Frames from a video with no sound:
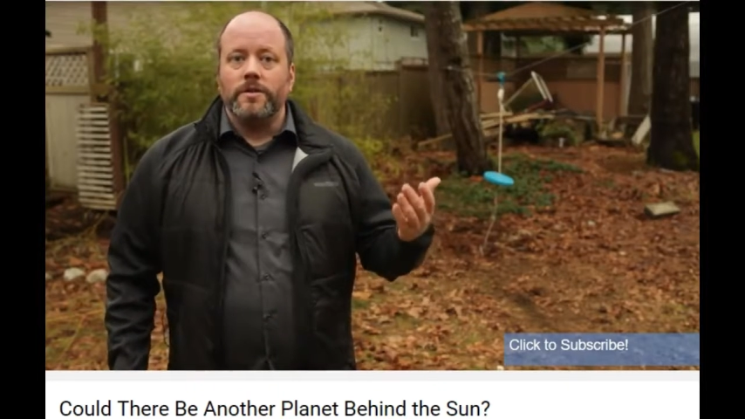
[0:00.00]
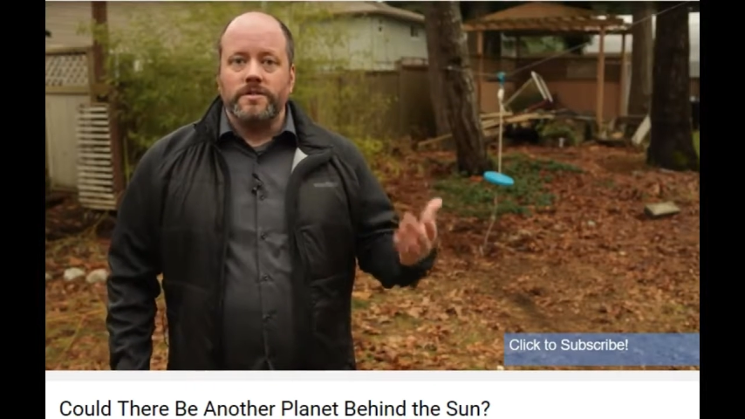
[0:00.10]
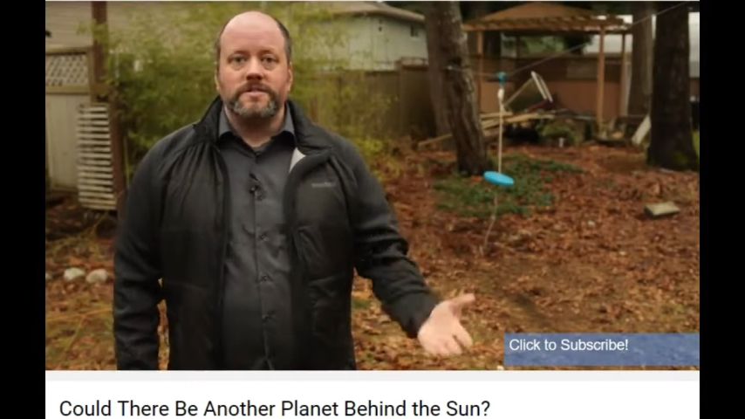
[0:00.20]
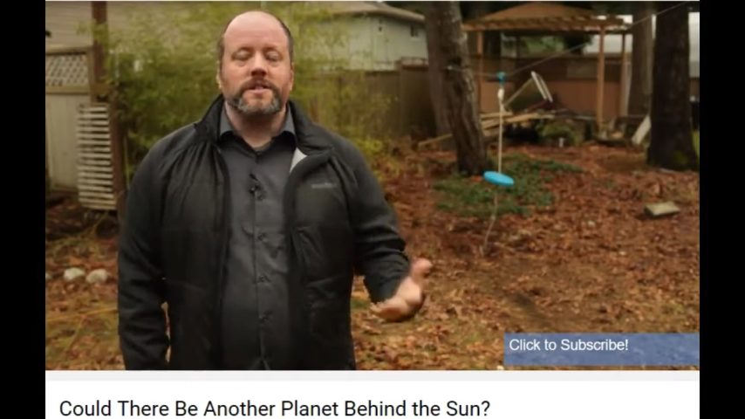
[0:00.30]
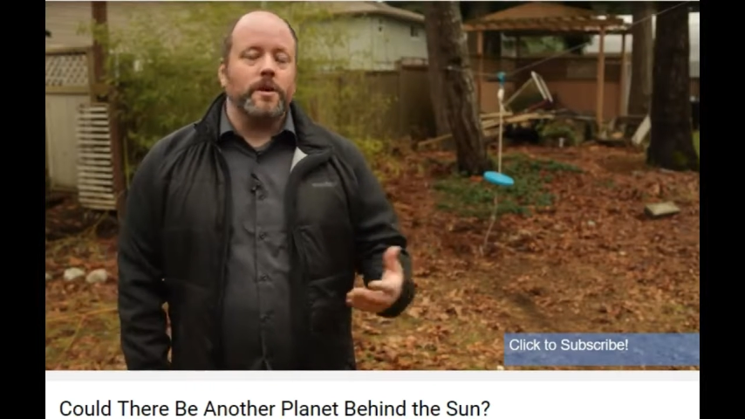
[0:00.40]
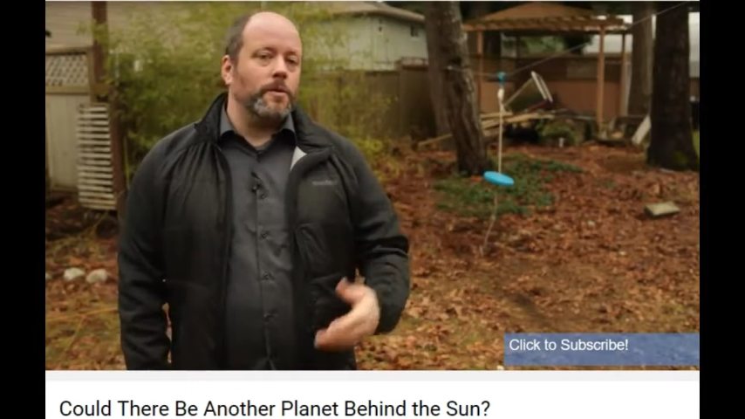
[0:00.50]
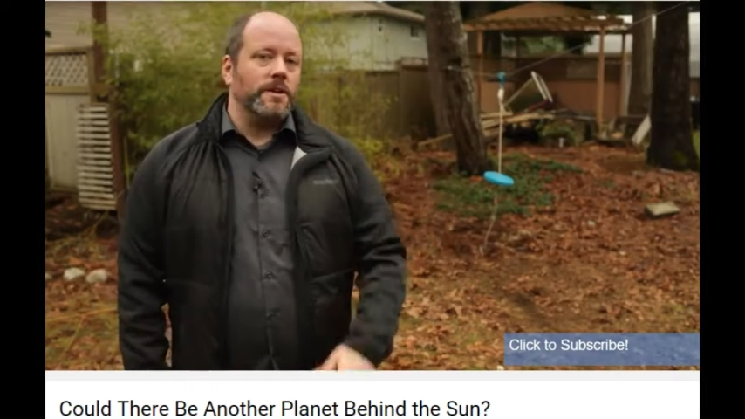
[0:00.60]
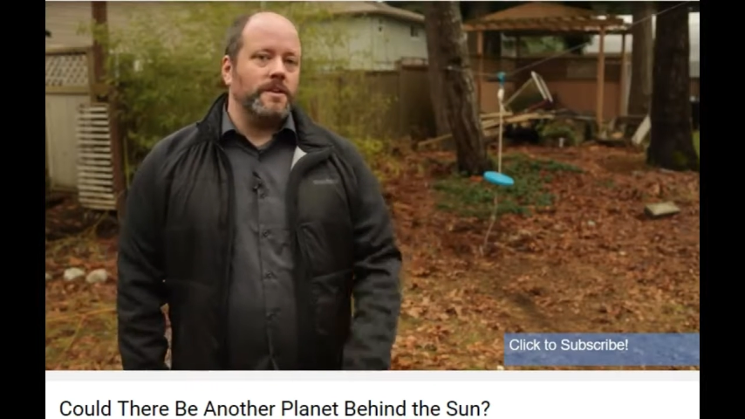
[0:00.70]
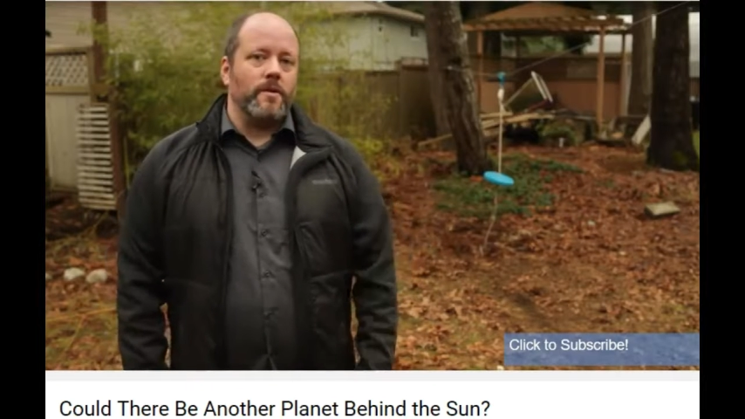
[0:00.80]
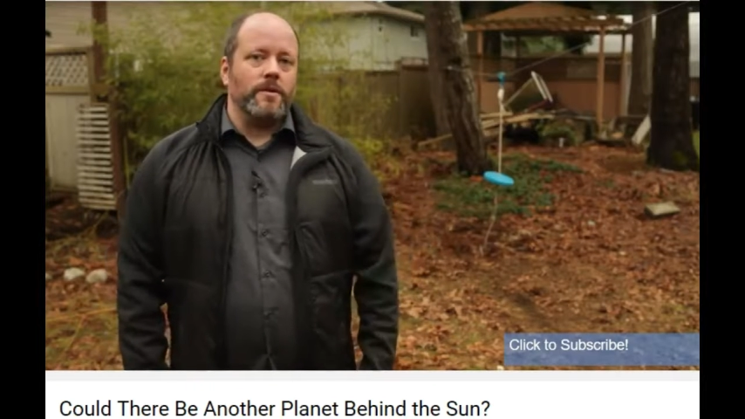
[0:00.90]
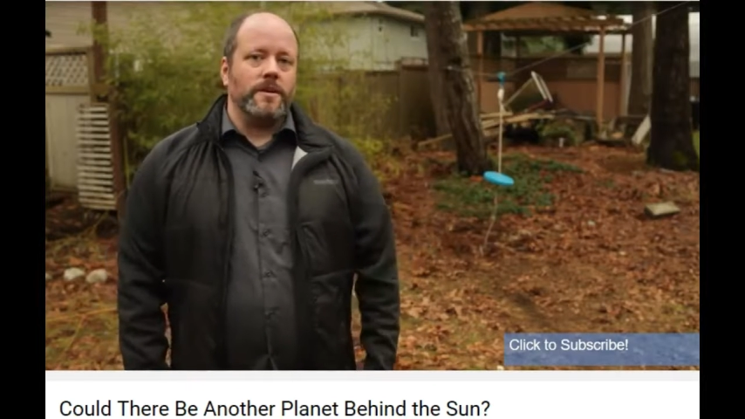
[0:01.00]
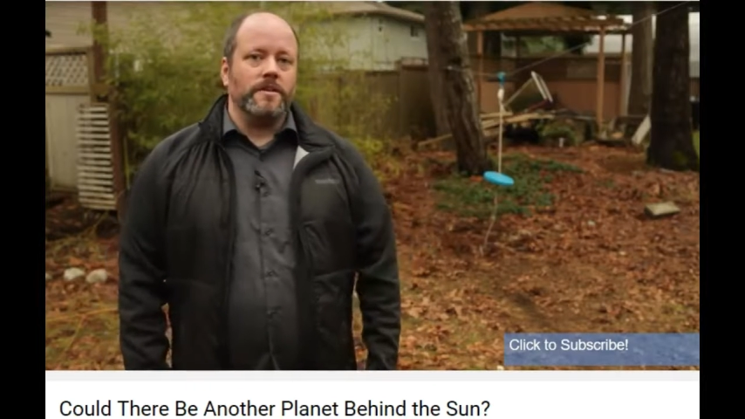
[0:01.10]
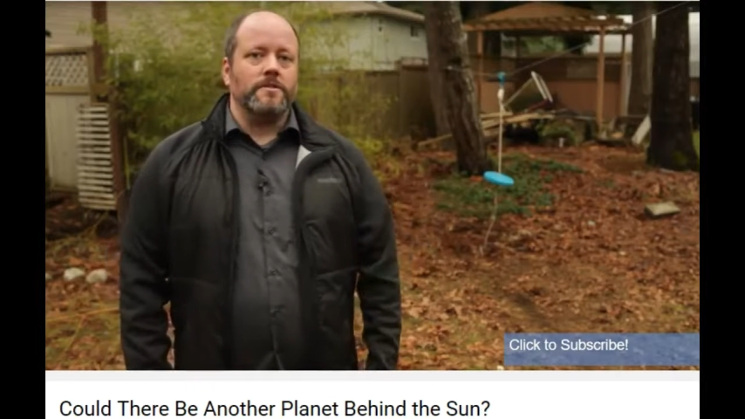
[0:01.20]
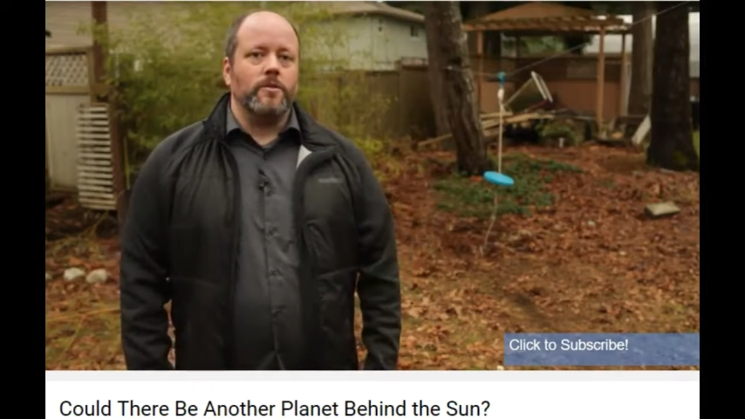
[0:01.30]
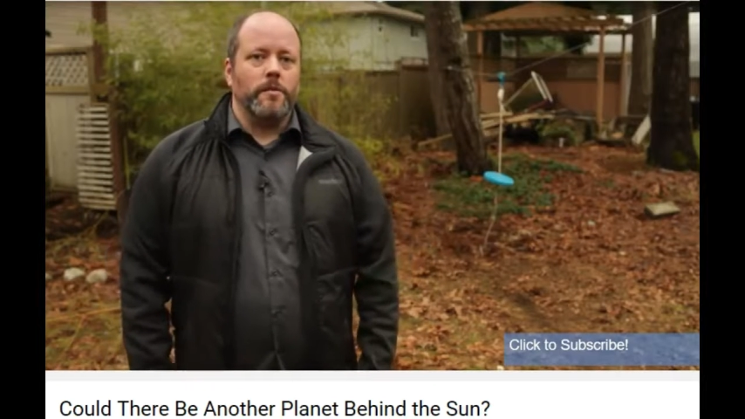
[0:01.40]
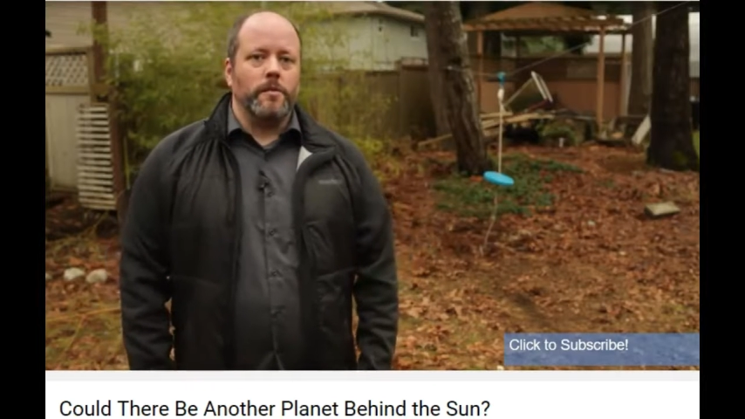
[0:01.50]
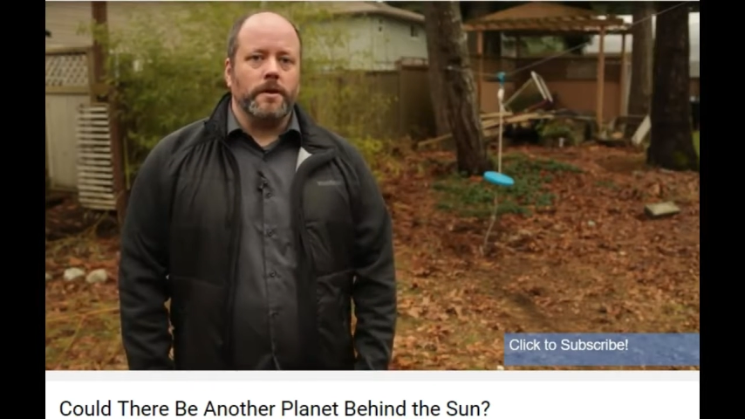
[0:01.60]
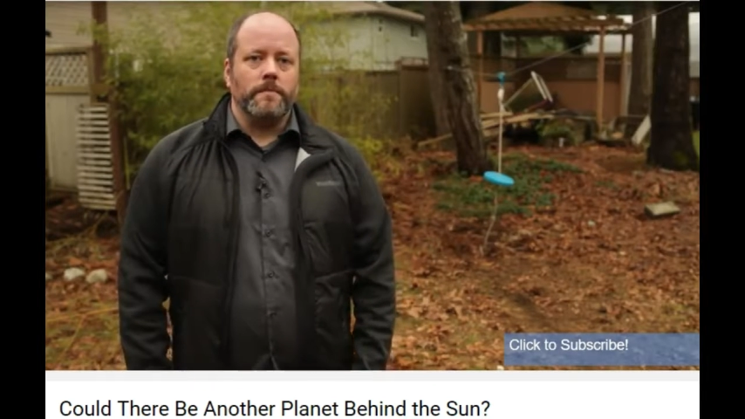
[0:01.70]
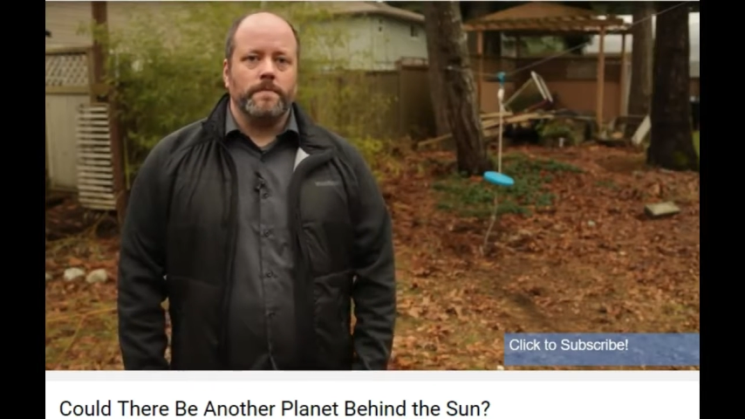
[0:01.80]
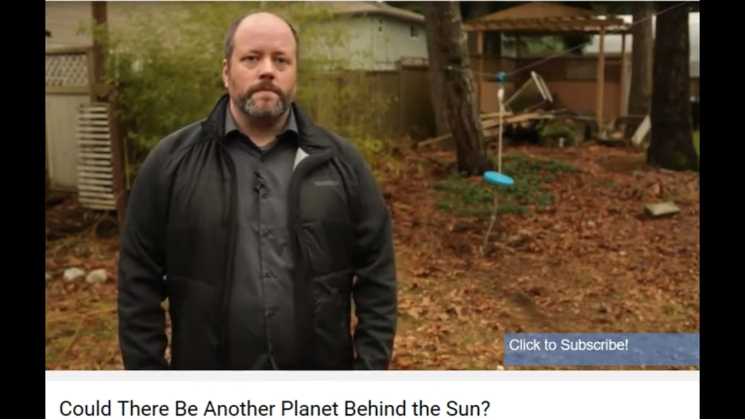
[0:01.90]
slowing down in its orbit.